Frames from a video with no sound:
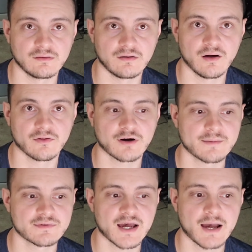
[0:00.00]
all the
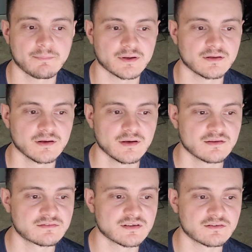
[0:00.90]
crimes that happened
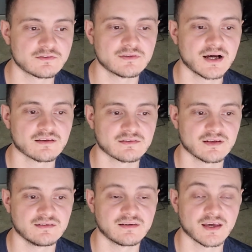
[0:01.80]
since
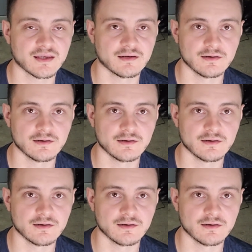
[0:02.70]
2010.